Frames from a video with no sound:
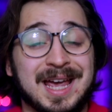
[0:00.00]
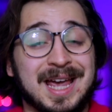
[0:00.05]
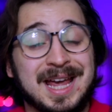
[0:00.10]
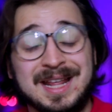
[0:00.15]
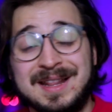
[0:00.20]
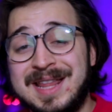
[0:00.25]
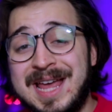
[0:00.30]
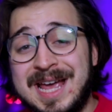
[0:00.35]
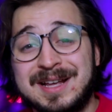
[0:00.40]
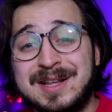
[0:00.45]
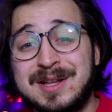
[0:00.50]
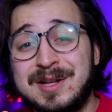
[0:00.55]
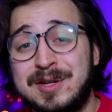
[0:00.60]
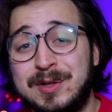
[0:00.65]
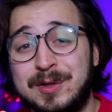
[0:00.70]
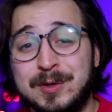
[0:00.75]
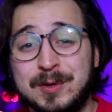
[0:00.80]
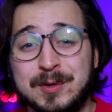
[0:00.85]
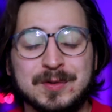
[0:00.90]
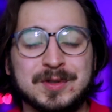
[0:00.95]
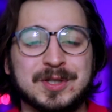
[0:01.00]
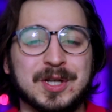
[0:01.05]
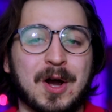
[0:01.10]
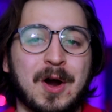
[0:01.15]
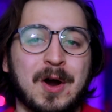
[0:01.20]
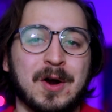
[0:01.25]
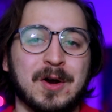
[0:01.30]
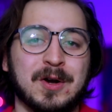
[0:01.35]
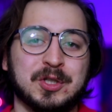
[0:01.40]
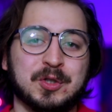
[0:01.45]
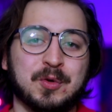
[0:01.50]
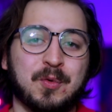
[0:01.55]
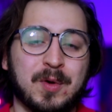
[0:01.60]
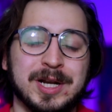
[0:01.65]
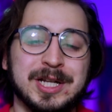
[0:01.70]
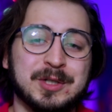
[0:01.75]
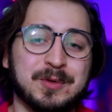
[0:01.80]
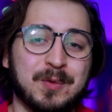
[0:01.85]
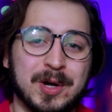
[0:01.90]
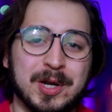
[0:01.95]
And that concludes our
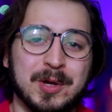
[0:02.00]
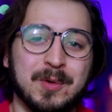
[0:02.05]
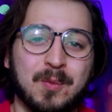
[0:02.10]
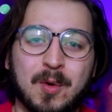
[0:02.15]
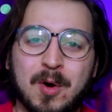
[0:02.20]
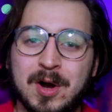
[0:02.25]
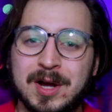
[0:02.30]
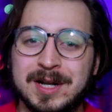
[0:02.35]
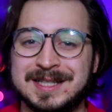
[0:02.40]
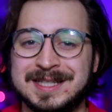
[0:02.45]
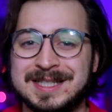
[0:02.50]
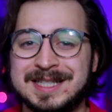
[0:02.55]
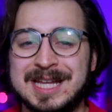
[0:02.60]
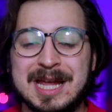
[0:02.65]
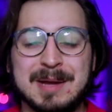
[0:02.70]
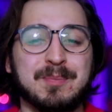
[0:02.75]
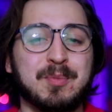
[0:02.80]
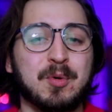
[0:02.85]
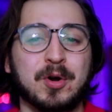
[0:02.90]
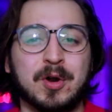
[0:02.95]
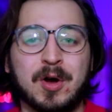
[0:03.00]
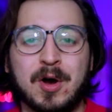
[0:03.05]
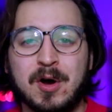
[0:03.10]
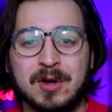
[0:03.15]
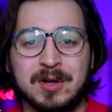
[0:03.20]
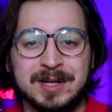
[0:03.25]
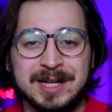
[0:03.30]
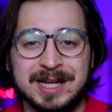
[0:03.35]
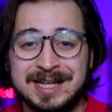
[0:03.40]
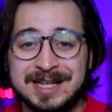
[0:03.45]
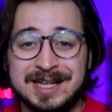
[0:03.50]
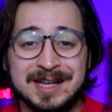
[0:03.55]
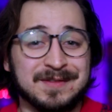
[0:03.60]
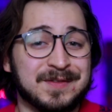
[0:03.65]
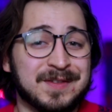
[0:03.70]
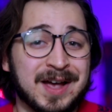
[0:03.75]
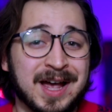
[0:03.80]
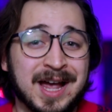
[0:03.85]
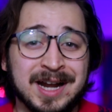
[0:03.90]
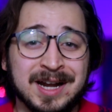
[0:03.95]
2021 Skateboard Holiday Gift
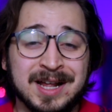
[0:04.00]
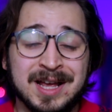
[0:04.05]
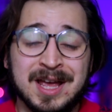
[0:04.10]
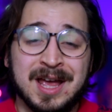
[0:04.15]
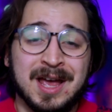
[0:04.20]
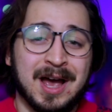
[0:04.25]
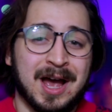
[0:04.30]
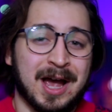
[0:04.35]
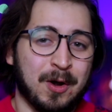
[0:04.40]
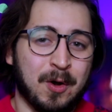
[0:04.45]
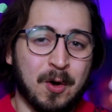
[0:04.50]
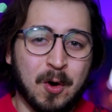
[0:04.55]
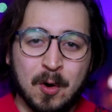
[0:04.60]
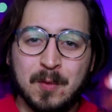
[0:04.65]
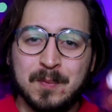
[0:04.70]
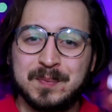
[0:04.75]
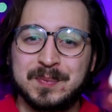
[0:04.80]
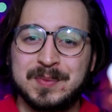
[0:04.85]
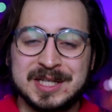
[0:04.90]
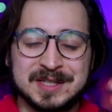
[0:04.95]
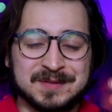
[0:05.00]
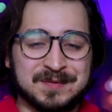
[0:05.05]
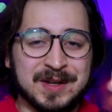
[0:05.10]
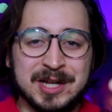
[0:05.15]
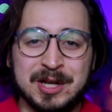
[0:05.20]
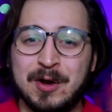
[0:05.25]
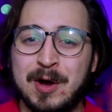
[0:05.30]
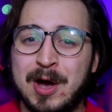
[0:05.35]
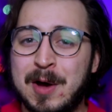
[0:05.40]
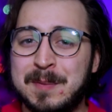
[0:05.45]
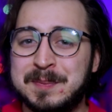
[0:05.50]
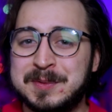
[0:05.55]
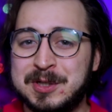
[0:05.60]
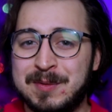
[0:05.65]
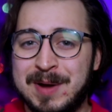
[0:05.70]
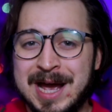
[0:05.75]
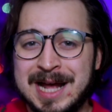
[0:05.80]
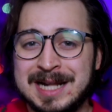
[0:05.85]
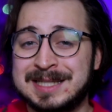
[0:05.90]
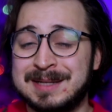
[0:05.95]
Guide. I hope this video helped
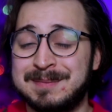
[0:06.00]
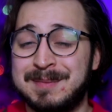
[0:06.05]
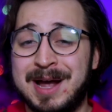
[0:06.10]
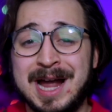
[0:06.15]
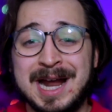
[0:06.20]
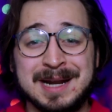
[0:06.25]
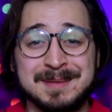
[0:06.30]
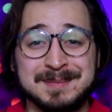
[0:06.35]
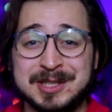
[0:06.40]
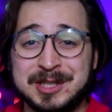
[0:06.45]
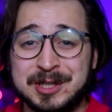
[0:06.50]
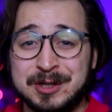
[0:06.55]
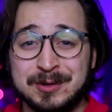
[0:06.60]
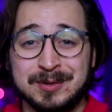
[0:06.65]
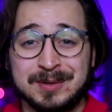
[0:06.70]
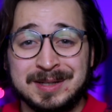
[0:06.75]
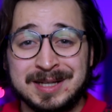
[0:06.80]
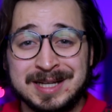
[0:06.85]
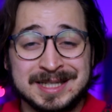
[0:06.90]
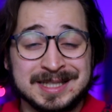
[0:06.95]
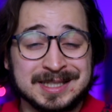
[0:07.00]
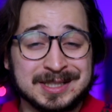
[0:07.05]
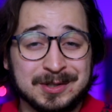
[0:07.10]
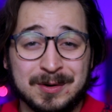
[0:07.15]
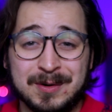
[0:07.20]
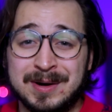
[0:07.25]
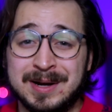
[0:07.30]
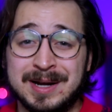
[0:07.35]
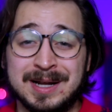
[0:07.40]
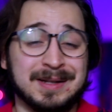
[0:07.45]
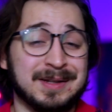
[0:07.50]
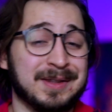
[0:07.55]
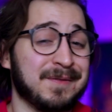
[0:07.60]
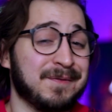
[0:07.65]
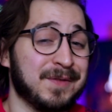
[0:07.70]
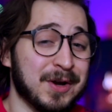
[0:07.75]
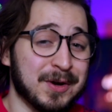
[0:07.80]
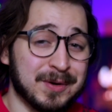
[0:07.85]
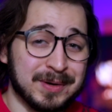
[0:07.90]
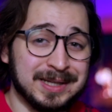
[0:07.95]
you add some items to your list, or at the
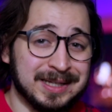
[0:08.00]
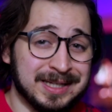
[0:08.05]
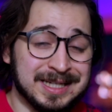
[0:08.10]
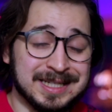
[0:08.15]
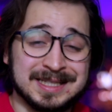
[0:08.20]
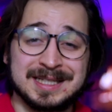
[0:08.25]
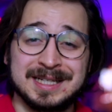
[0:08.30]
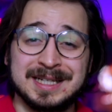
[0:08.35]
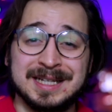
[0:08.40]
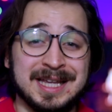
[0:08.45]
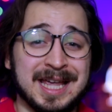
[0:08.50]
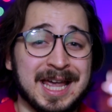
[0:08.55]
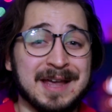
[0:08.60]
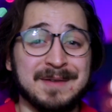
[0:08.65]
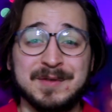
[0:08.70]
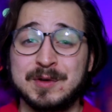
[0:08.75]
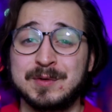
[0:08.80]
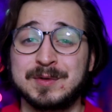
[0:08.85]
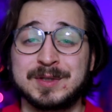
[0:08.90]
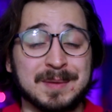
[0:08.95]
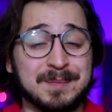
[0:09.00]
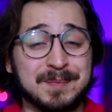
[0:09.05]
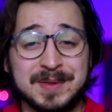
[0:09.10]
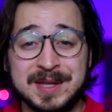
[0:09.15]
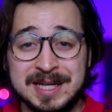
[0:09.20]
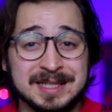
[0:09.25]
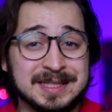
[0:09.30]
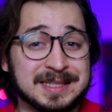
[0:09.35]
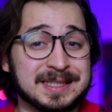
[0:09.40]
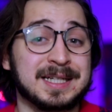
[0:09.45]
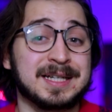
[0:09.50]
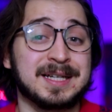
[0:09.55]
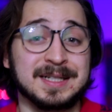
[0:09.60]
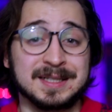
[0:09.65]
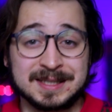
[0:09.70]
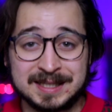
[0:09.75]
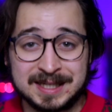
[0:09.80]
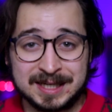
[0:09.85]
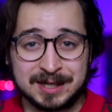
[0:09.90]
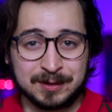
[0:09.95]
very least gave you some things to
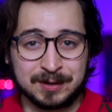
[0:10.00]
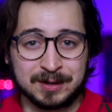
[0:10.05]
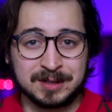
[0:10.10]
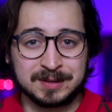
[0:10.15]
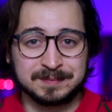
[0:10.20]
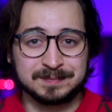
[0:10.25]
consider.